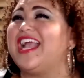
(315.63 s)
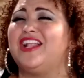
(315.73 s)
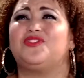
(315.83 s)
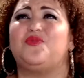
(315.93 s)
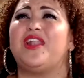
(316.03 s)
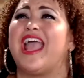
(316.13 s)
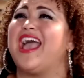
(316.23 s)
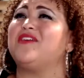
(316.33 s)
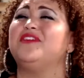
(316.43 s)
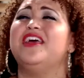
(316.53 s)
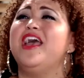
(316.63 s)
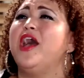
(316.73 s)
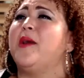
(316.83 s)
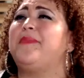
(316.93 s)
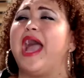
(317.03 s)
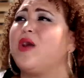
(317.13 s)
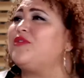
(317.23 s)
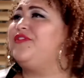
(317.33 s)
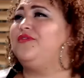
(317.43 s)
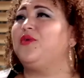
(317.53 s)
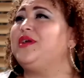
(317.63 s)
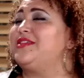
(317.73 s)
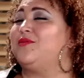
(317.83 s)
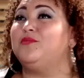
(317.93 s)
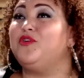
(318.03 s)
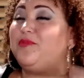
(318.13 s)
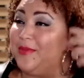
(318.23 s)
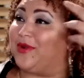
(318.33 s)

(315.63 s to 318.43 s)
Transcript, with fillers: I just want to have a powerful voice that will move people.